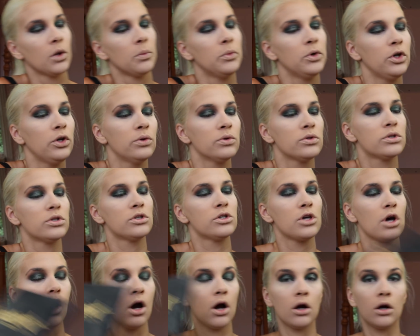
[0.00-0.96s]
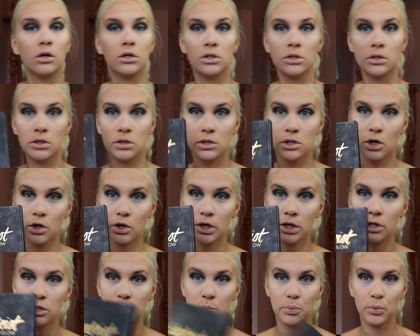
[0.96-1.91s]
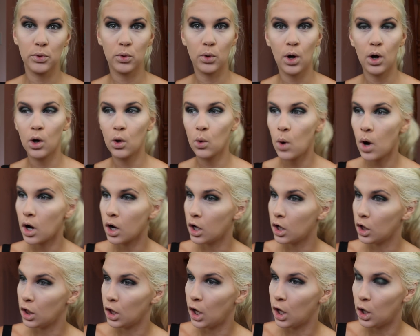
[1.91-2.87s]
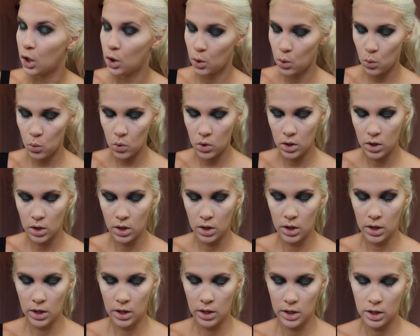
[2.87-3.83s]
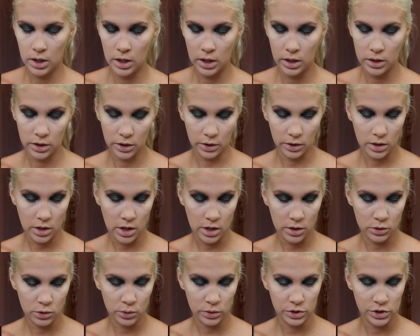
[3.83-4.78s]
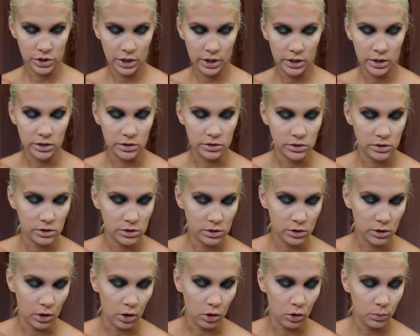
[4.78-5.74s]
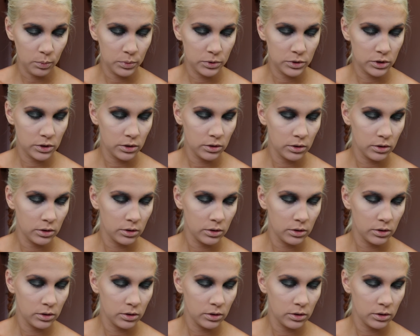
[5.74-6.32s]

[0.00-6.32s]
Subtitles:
I'm gonna use the Tarteist Pro Glow. Their contour shade is Sculpt.